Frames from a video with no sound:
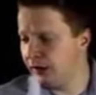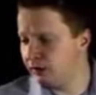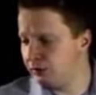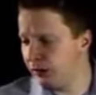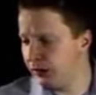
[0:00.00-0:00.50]

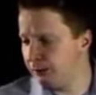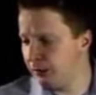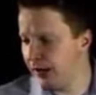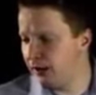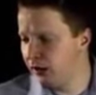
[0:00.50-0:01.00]
That's the way he
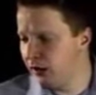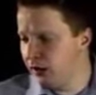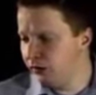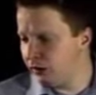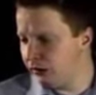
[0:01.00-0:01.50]
played.
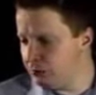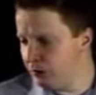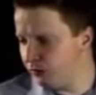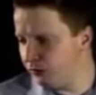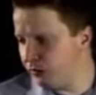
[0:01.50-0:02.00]
So let's
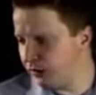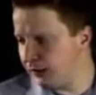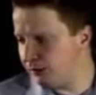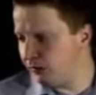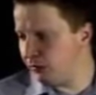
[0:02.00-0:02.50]
move on to the
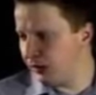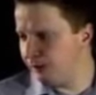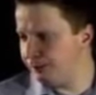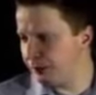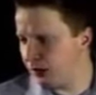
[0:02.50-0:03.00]
game. In this
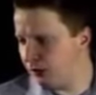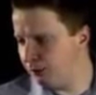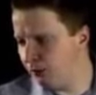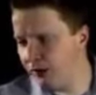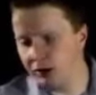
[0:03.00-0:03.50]
game,
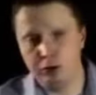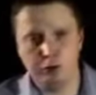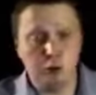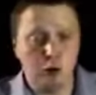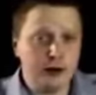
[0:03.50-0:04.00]
Bovnik
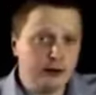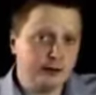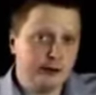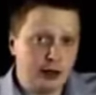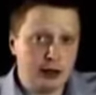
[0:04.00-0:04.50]
was
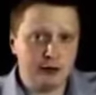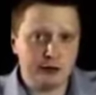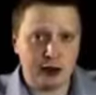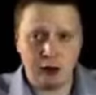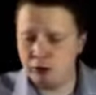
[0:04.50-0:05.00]
white and
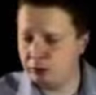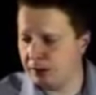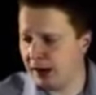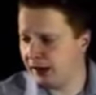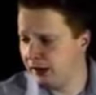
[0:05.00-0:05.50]
Tal was
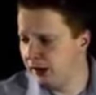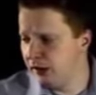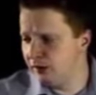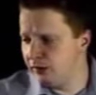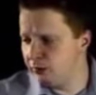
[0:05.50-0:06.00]
black.
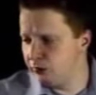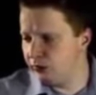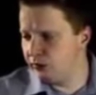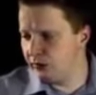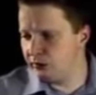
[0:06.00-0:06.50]
This was the
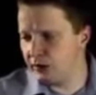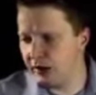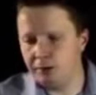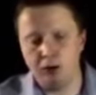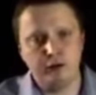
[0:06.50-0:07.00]
sixth
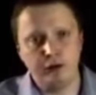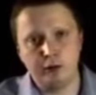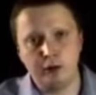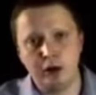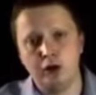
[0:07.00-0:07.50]
game of
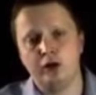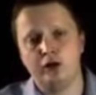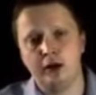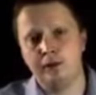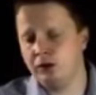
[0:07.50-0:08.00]
this World
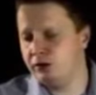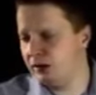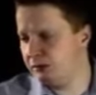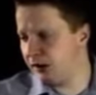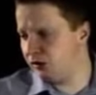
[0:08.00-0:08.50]

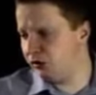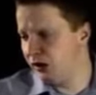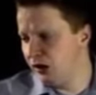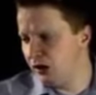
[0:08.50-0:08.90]
Championship match.